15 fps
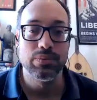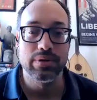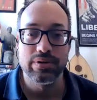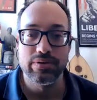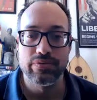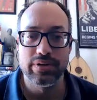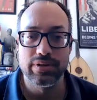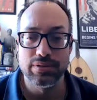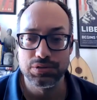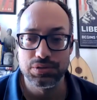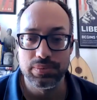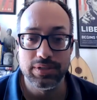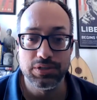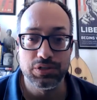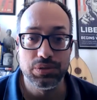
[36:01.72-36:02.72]
in one of your videos.
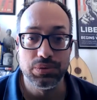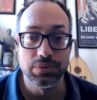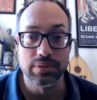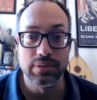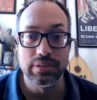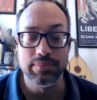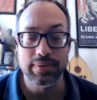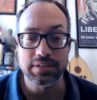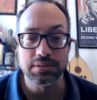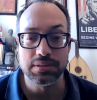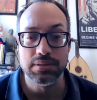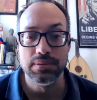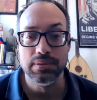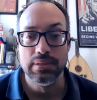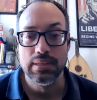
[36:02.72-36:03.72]
You mentioned you were in
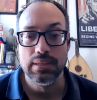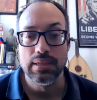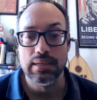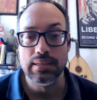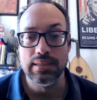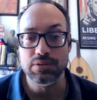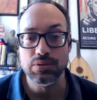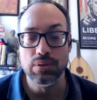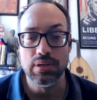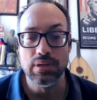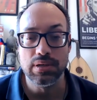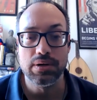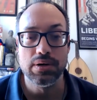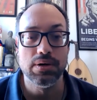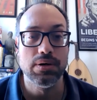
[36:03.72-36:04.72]
Mexico uh, not too
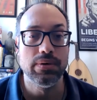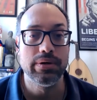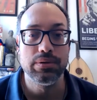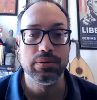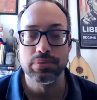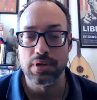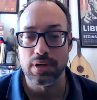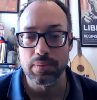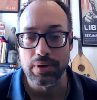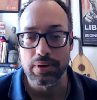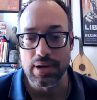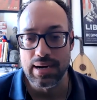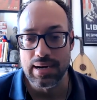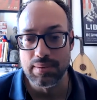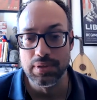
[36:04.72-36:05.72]
long ago, and you were talking
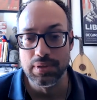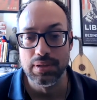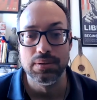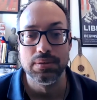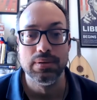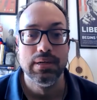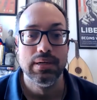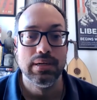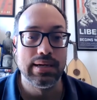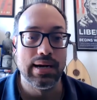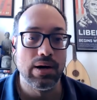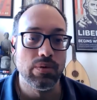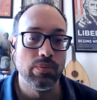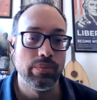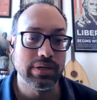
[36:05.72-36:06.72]
about AMLO and
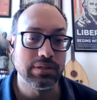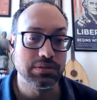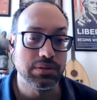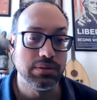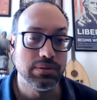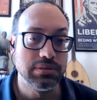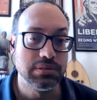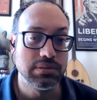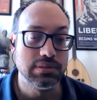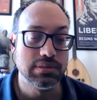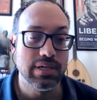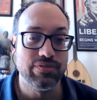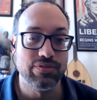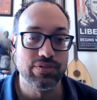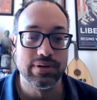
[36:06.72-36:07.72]
how Mexico is
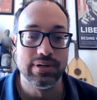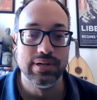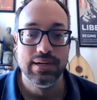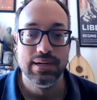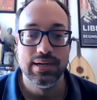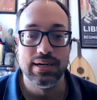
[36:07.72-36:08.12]
safer yeah.